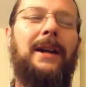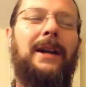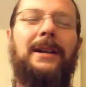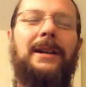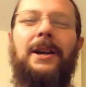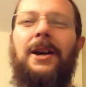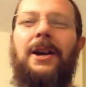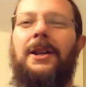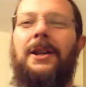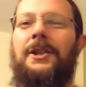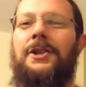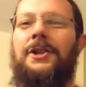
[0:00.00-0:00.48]

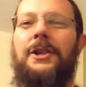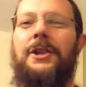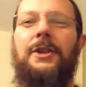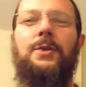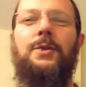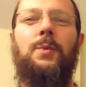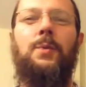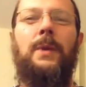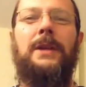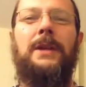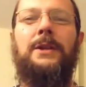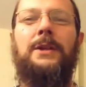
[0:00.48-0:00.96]

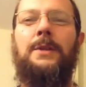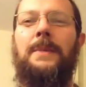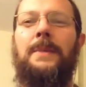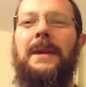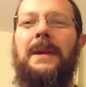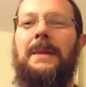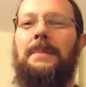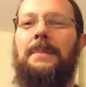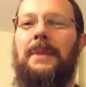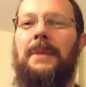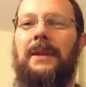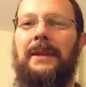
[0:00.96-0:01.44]
ideologies, way too
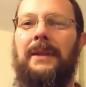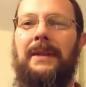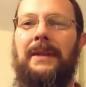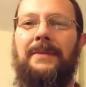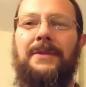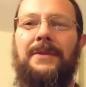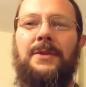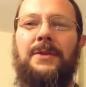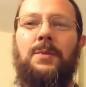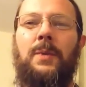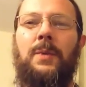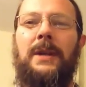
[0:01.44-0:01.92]
many
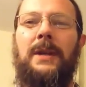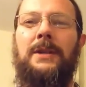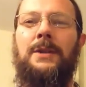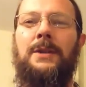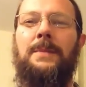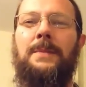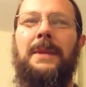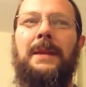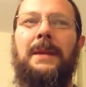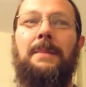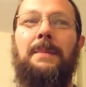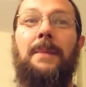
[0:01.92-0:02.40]
beliefs, way
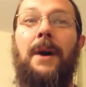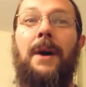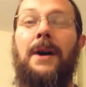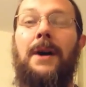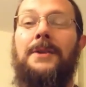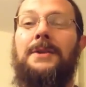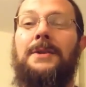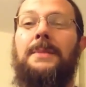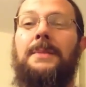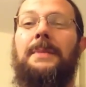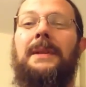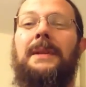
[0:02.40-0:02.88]
too many
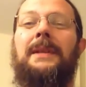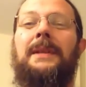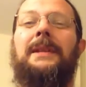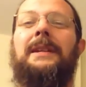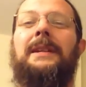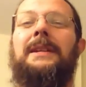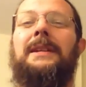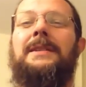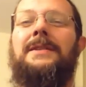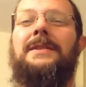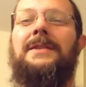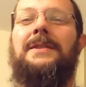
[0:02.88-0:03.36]

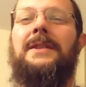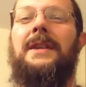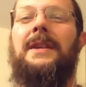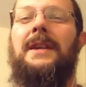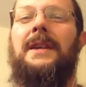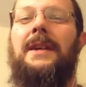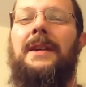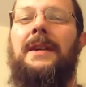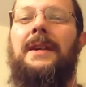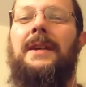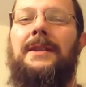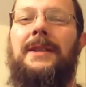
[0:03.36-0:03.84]
possibilities
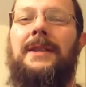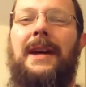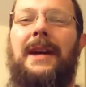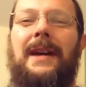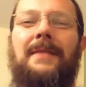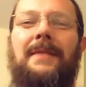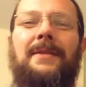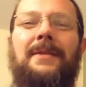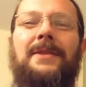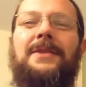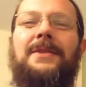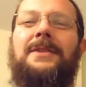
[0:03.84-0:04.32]

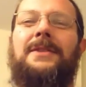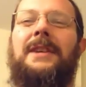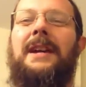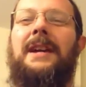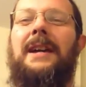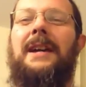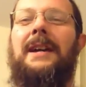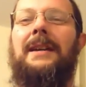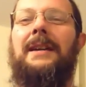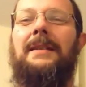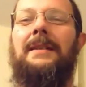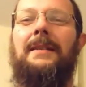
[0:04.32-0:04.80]
to ever
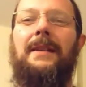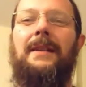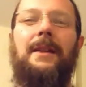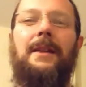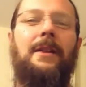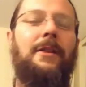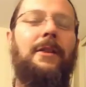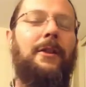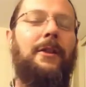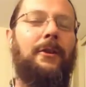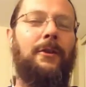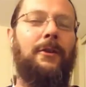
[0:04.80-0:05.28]
say
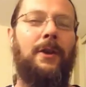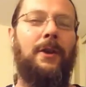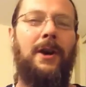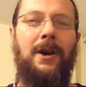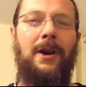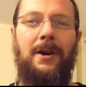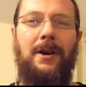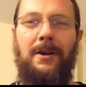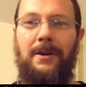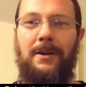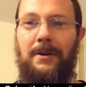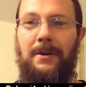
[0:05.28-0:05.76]
they're
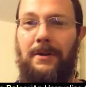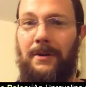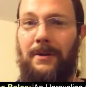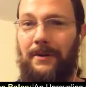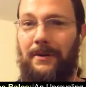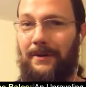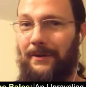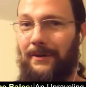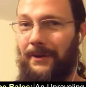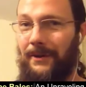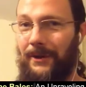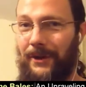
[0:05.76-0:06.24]
all
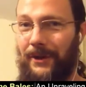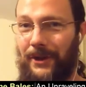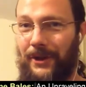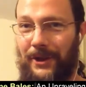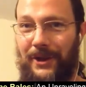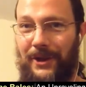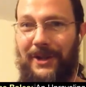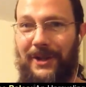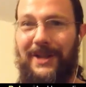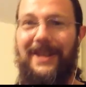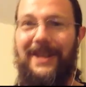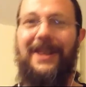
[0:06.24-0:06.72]

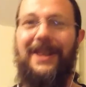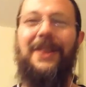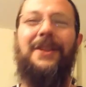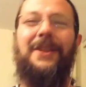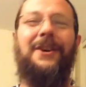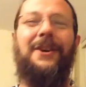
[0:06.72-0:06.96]
good,